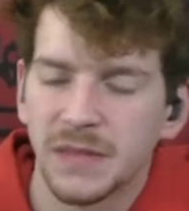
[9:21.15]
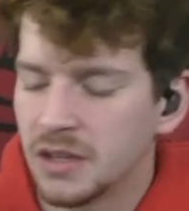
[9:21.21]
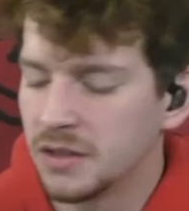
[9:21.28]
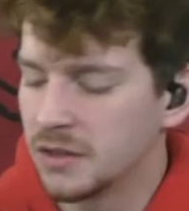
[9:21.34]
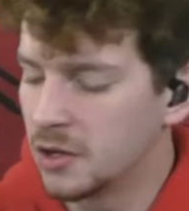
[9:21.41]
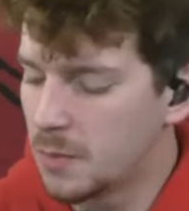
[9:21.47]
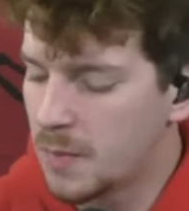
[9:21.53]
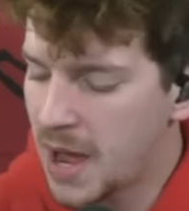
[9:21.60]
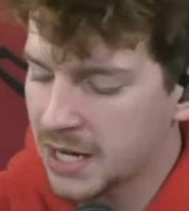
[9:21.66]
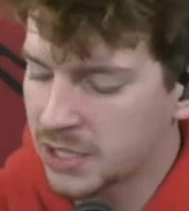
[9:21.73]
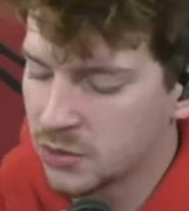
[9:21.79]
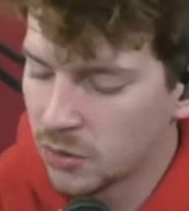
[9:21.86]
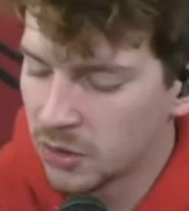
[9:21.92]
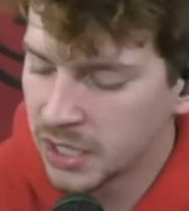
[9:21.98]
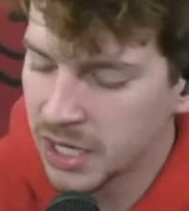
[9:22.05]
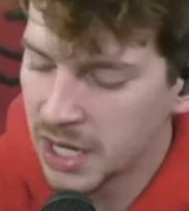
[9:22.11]
Little
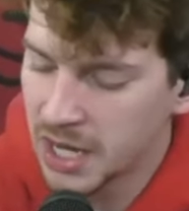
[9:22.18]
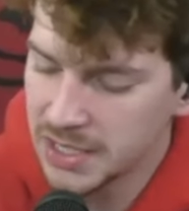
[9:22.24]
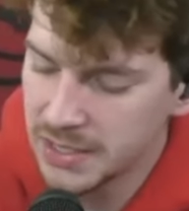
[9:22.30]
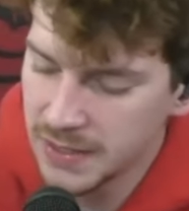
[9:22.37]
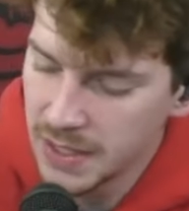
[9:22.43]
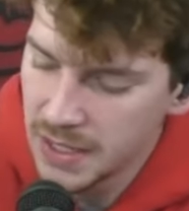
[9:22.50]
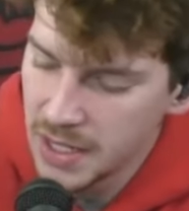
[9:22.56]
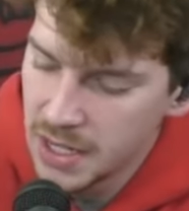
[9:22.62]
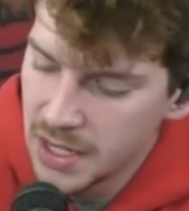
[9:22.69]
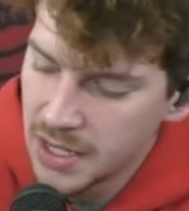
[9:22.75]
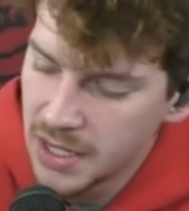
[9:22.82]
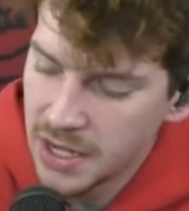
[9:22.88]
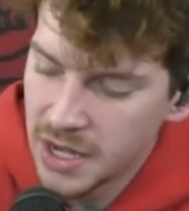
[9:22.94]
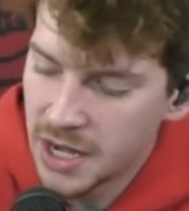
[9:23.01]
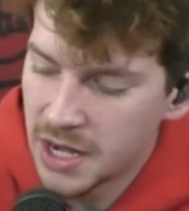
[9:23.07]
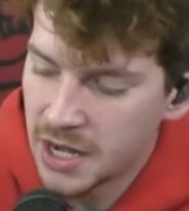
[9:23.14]
backdoor cut
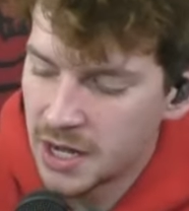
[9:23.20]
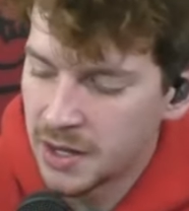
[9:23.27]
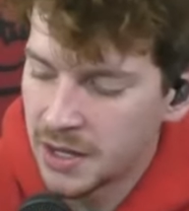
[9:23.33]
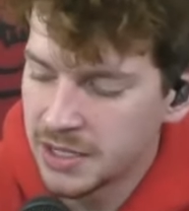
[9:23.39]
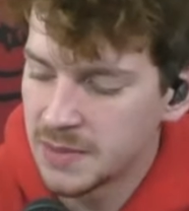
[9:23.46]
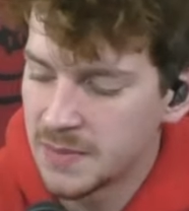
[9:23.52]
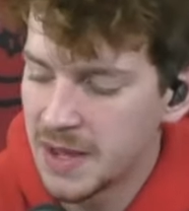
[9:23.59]
to